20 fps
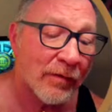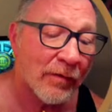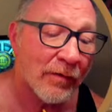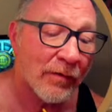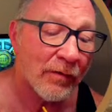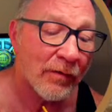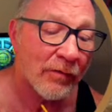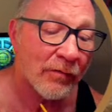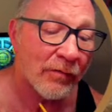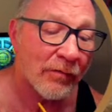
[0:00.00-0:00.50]

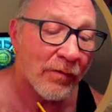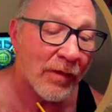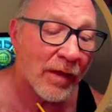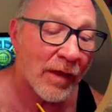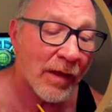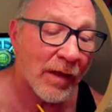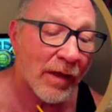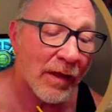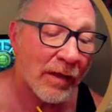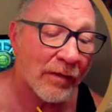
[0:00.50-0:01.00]
is
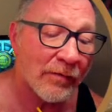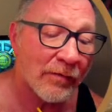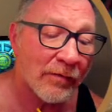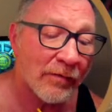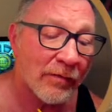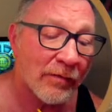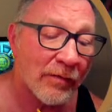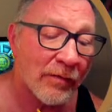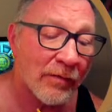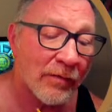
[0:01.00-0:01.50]
that
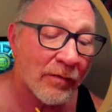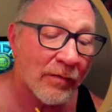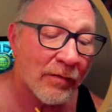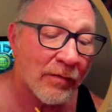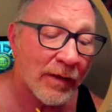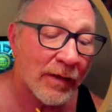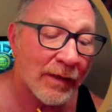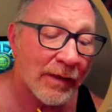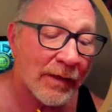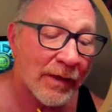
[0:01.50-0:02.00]
they
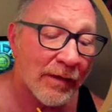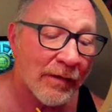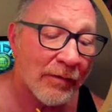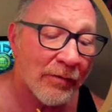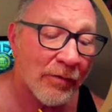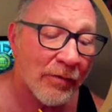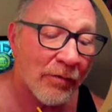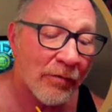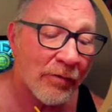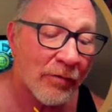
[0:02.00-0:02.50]
get into
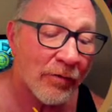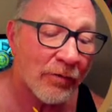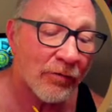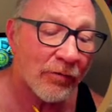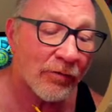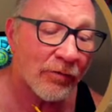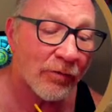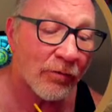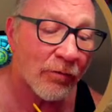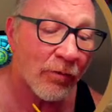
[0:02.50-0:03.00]
the nooks and
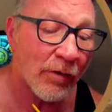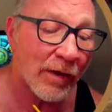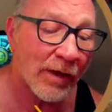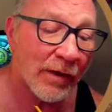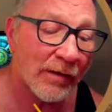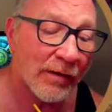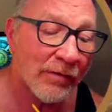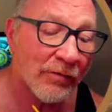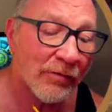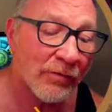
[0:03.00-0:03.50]

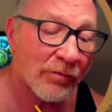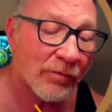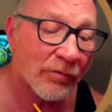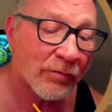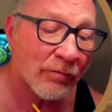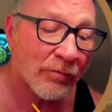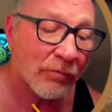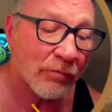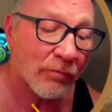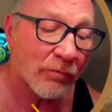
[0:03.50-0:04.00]
crannies
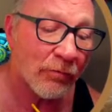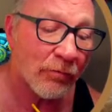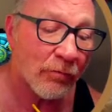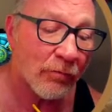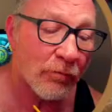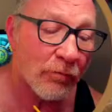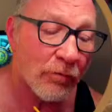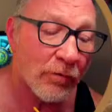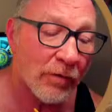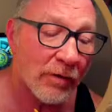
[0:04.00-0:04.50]

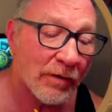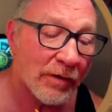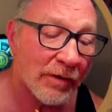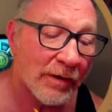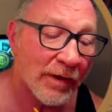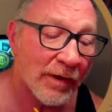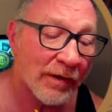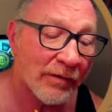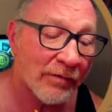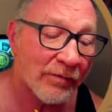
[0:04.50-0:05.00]
really
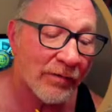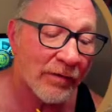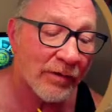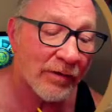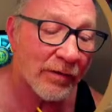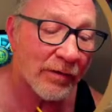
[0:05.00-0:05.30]
nicely.